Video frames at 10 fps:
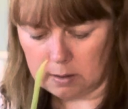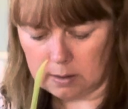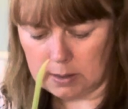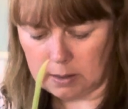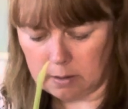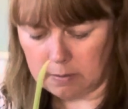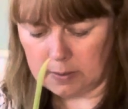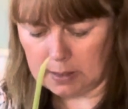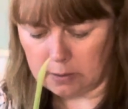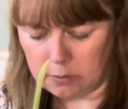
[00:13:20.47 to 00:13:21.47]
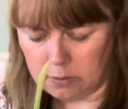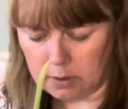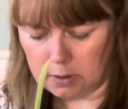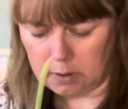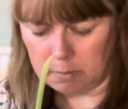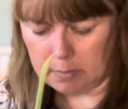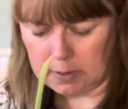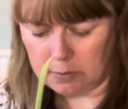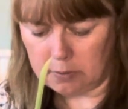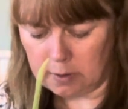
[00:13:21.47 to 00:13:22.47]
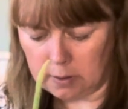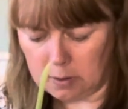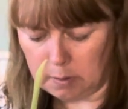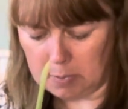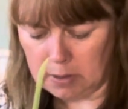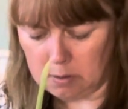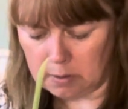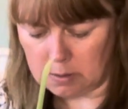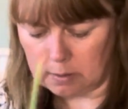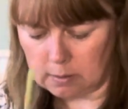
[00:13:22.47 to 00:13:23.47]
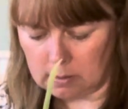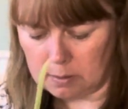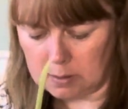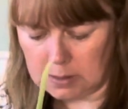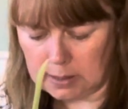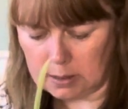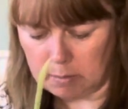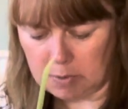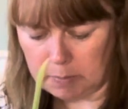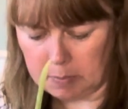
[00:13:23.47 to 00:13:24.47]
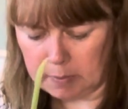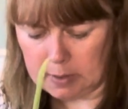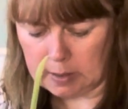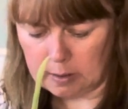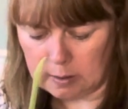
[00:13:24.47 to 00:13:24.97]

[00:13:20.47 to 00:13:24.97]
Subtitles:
Take off the extra bits round and about, tidy them up a bit.